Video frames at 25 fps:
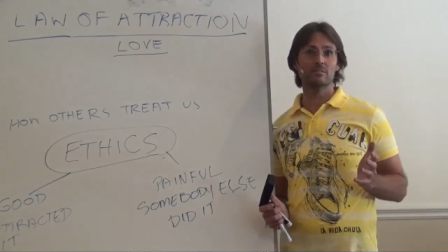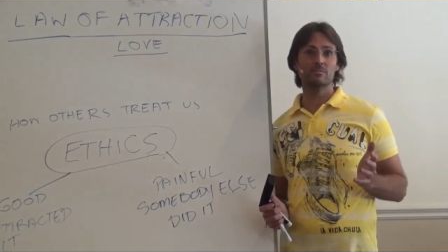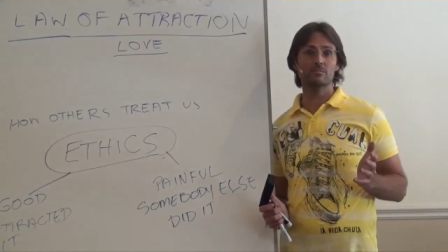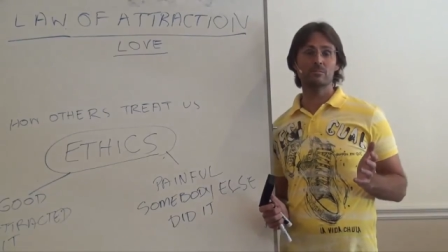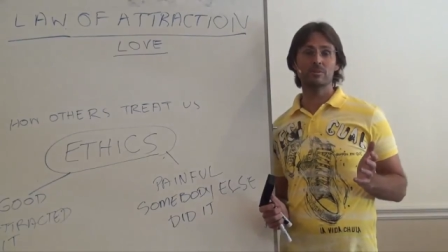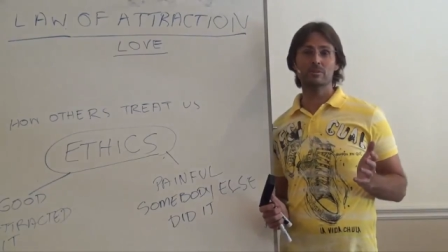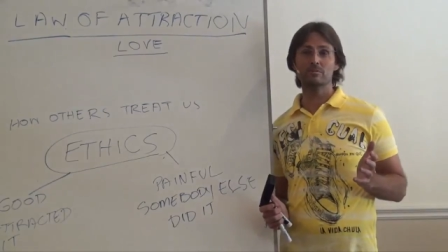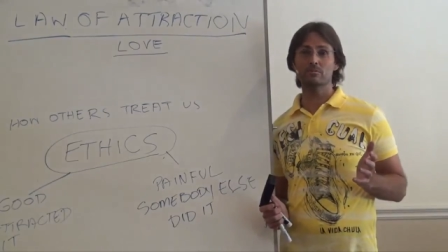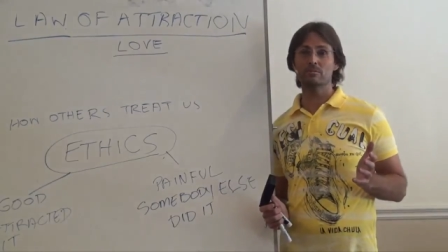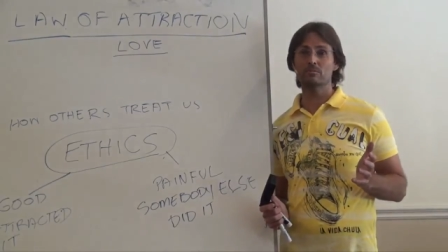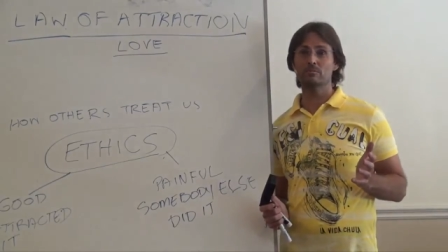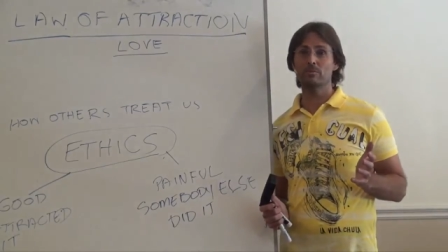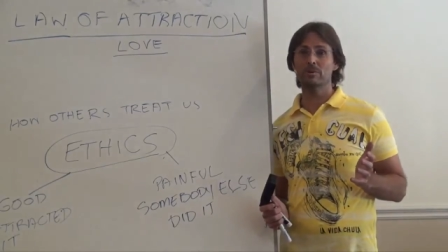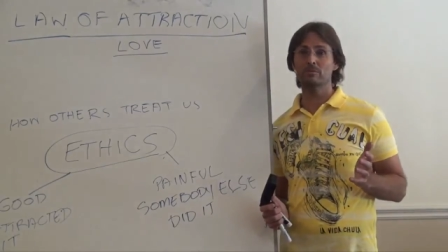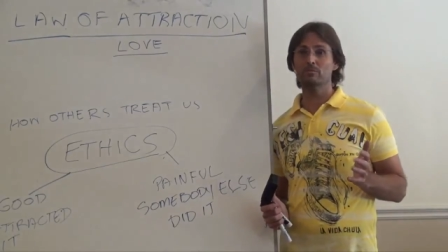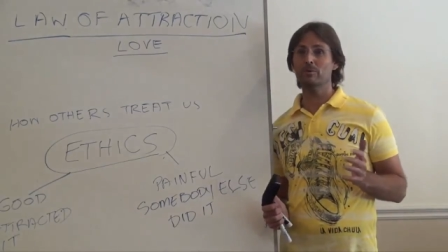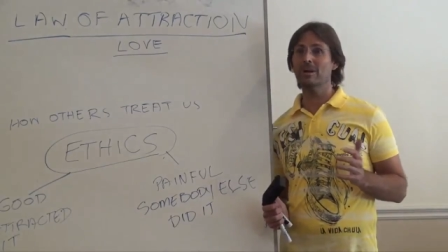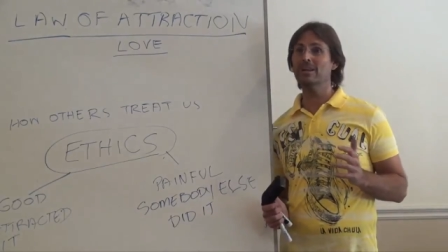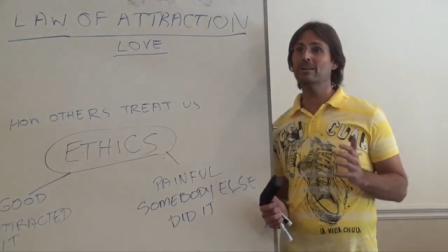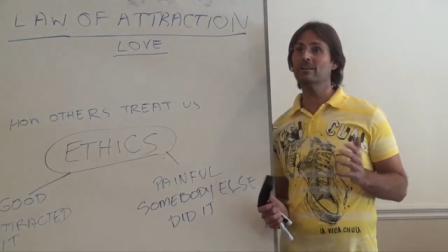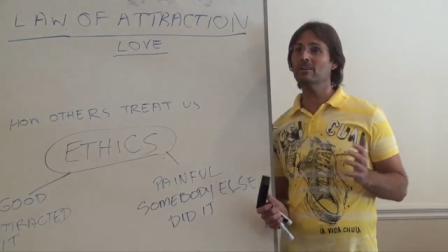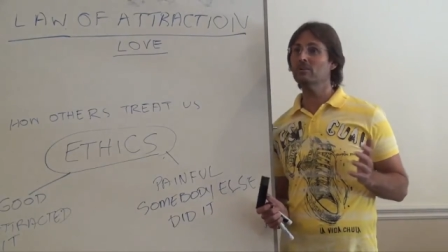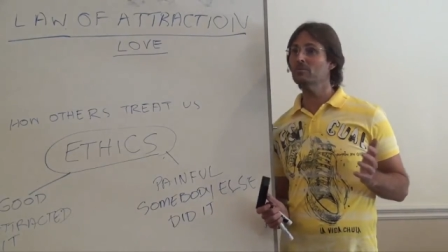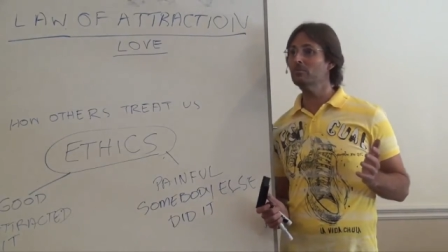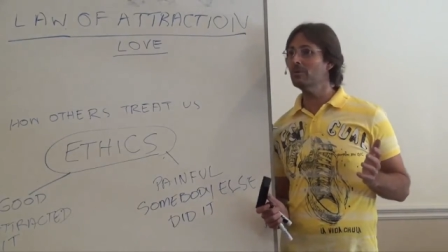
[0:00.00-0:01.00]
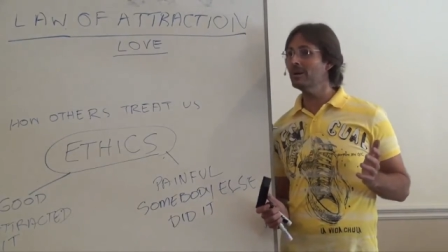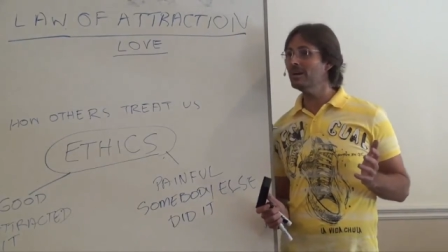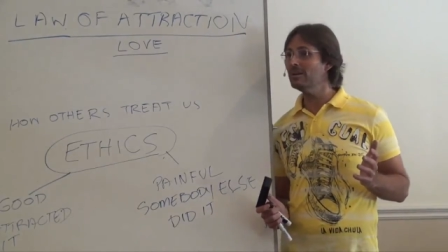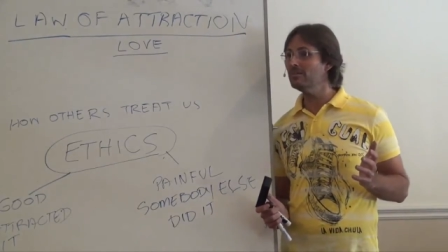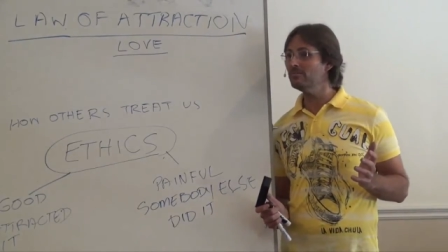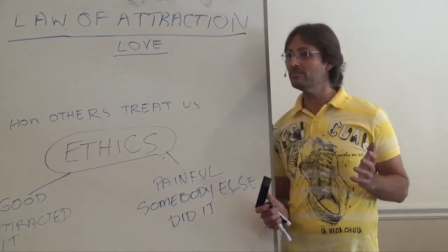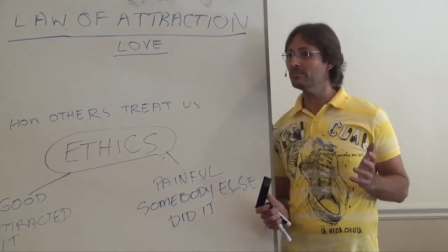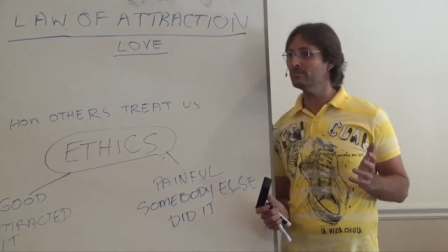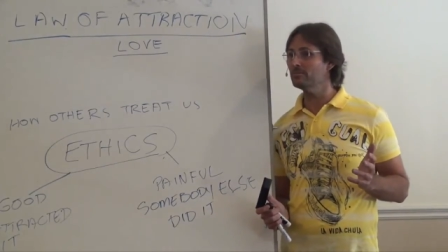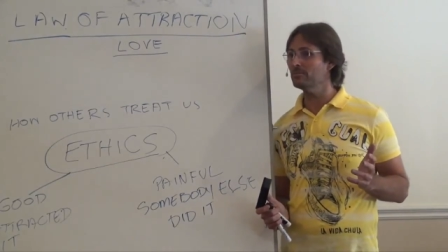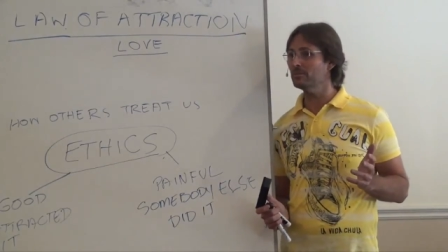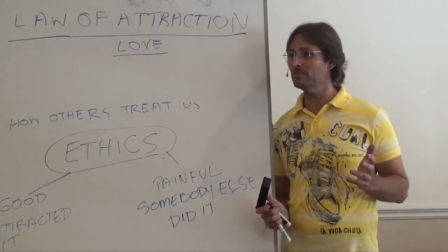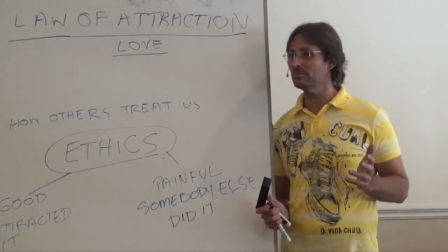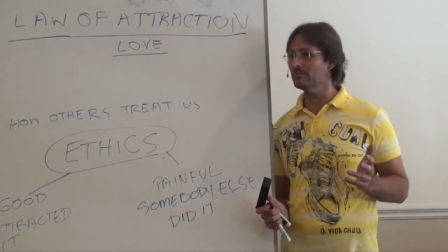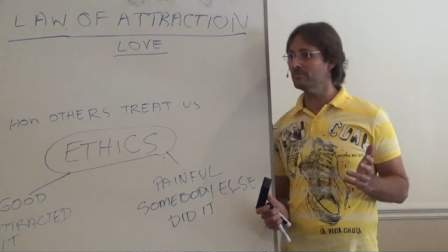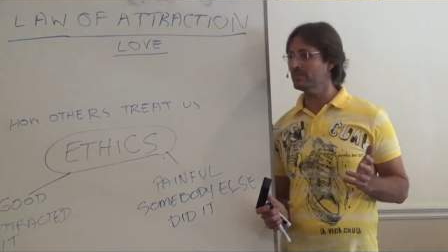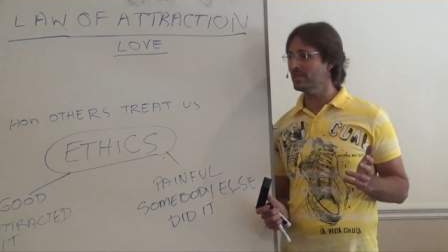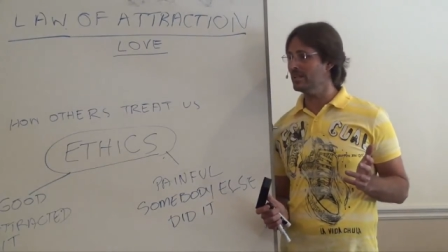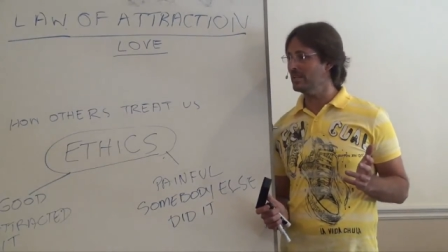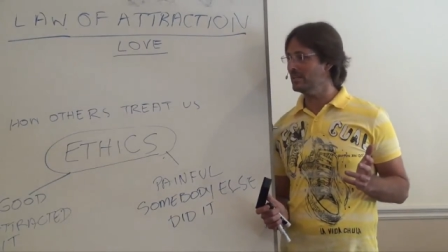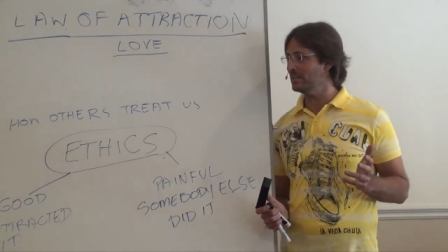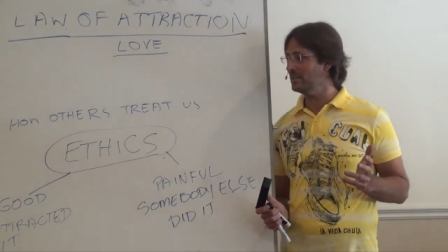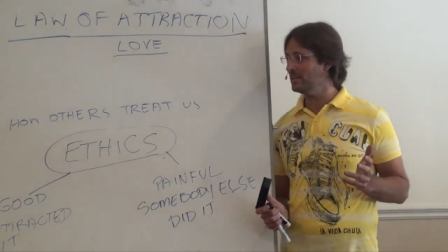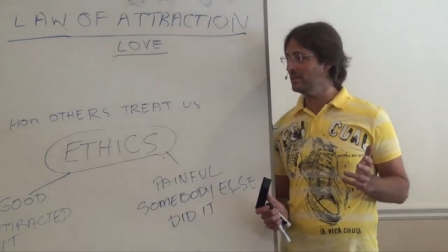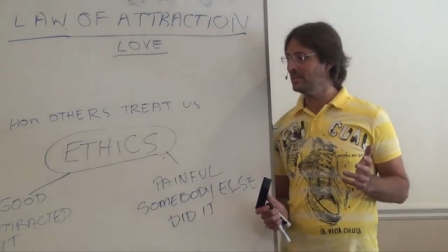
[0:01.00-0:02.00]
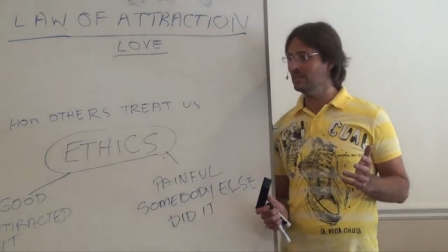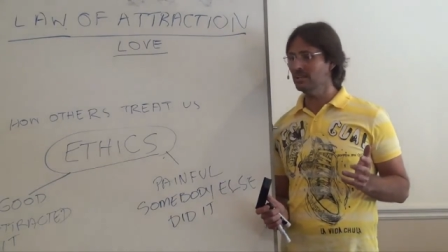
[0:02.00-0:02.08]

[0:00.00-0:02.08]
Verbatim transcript: We're, running away from all of that